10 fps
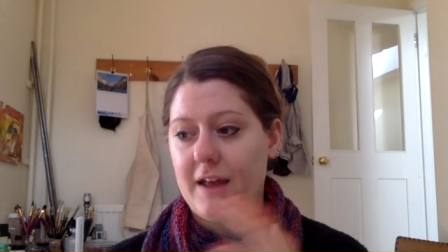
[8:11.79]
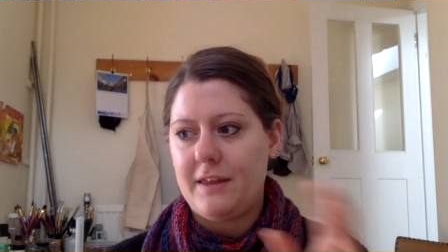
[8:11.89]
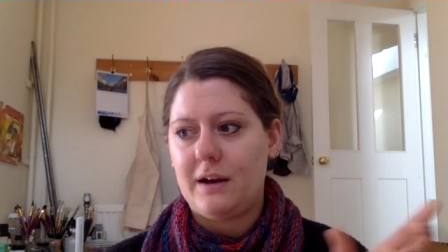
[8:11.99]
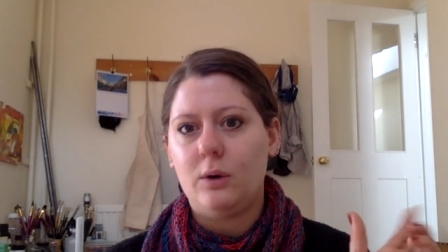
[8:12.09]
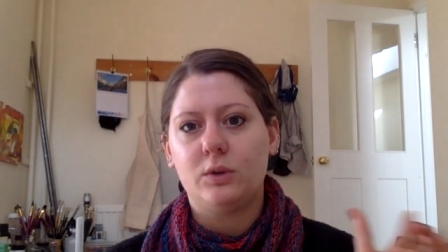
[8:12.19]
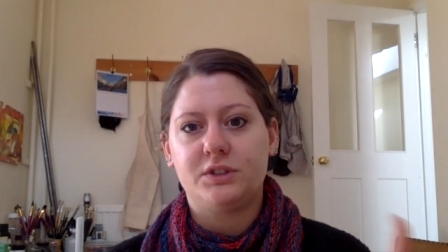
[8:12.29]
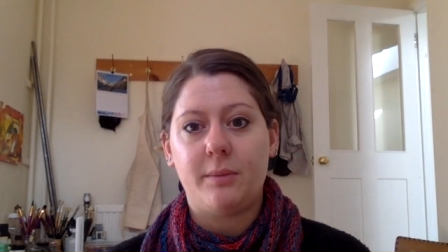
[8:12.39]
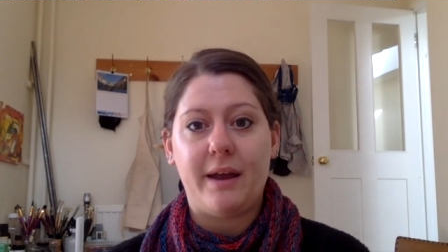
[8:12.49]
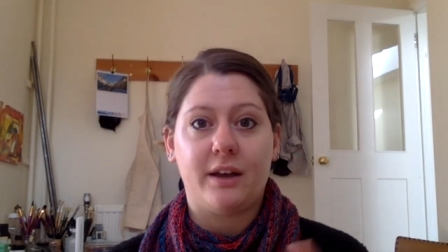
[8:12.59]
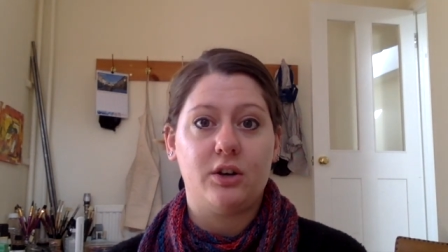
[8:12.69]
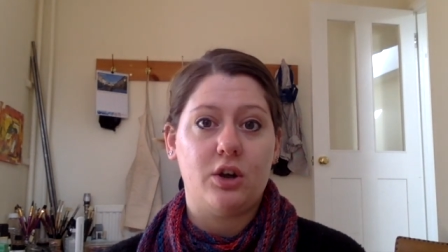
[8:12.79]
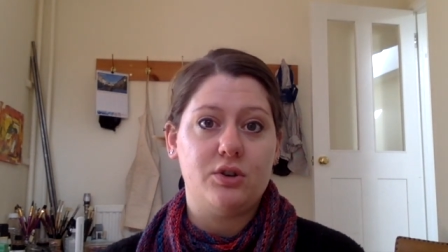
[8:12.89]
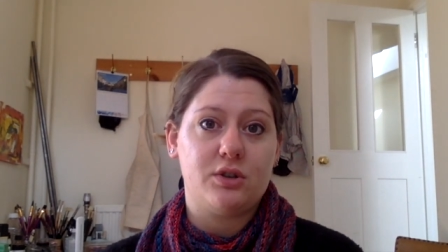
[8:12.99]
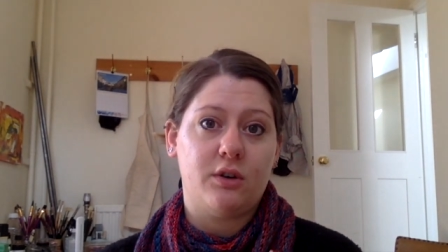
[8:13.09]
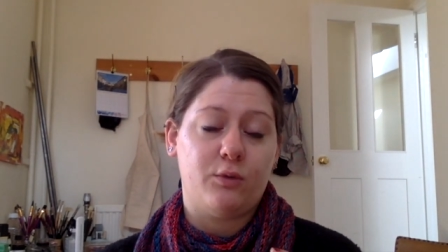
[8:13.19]
And then I also make a
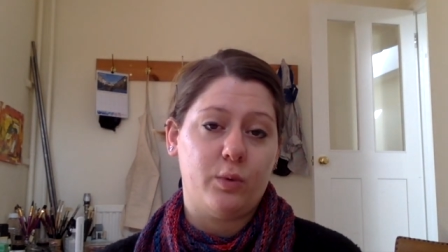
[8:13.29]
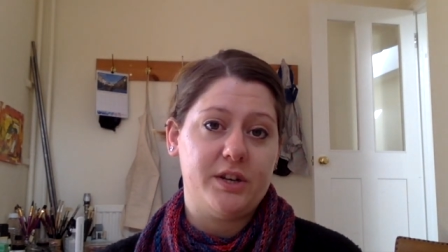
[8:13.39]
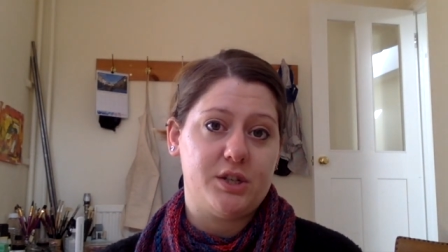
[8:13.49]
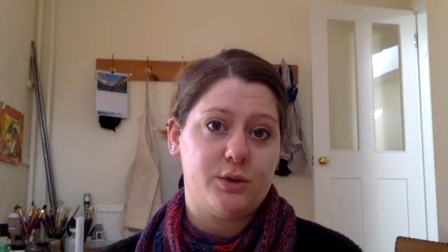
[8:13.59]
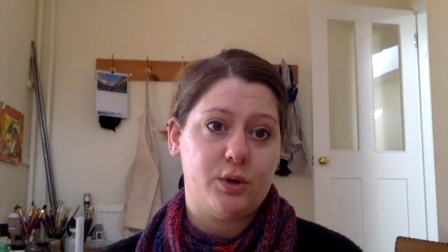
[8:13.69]
note of which